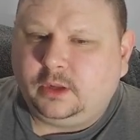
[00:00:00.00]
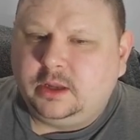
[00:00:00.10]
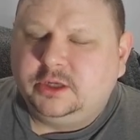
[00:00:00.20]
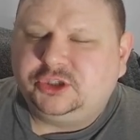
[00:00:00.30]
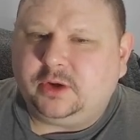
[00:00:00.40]

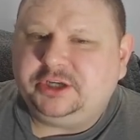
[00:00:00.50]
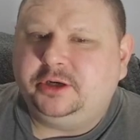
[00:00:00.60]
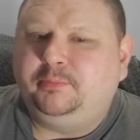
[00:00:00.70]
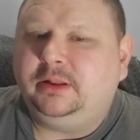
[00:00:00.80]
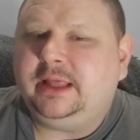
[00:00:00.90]
So I should
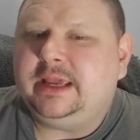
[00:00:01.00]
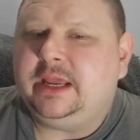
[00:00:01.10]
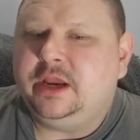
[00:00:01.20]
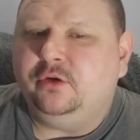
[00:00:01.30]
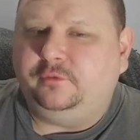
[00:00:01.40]
play
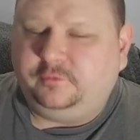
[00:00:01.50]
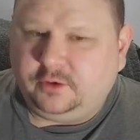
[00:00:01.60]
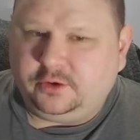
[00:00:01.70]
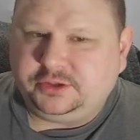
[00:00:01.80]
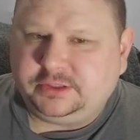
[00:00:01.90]
here
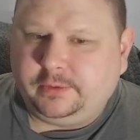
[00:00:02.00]
first.